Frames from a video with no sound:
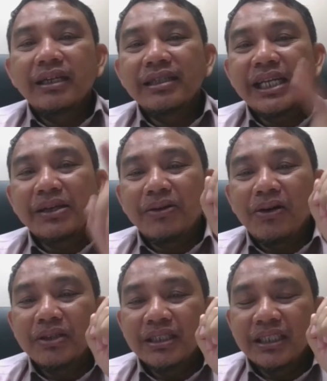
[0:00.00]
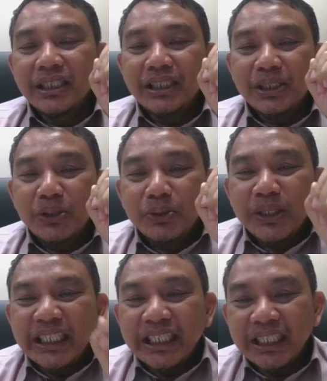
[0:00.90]
record is
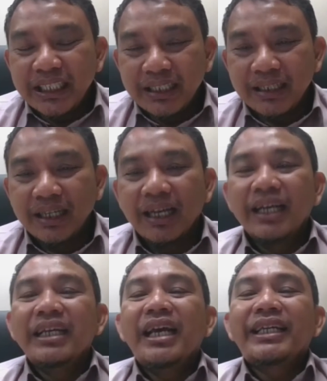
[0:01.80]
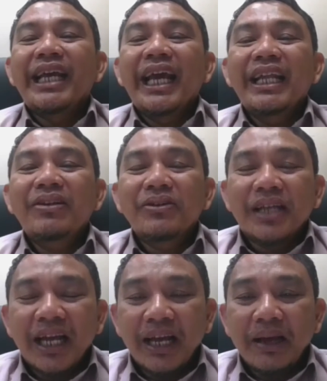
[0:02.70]
unique, cannot
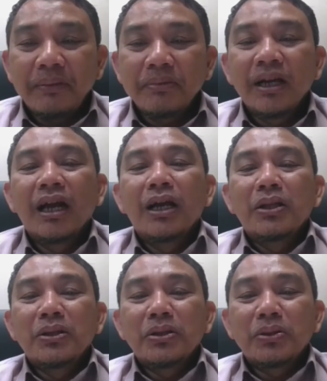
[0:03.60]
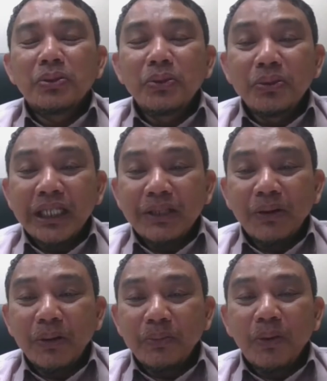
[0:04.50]
have two
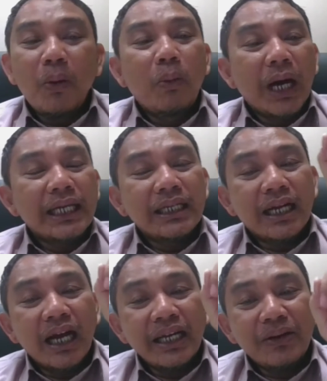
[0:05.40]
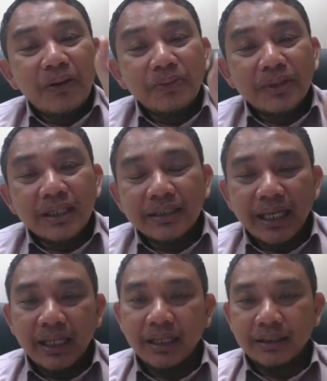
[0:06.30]
record for one kind of
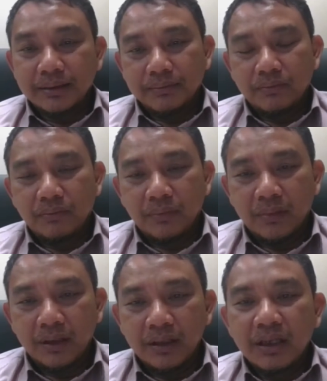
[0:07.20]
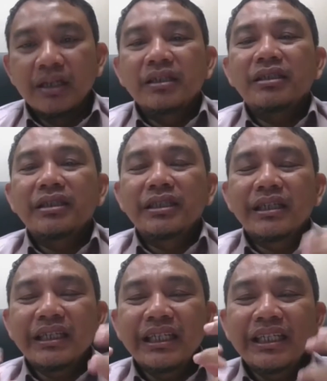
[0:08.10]
transaction. It is
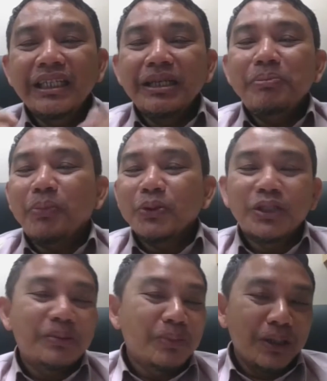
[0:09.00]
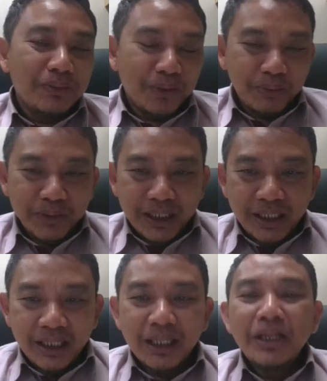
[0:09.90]
really impossible for
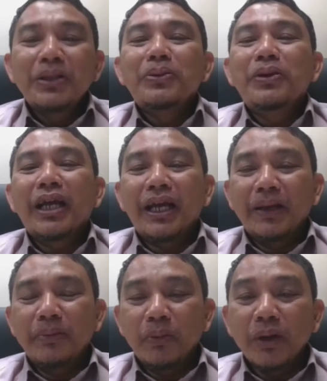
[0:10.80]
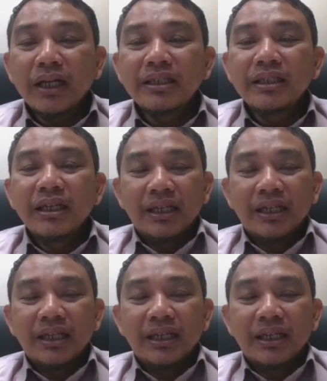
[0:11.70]
me to have to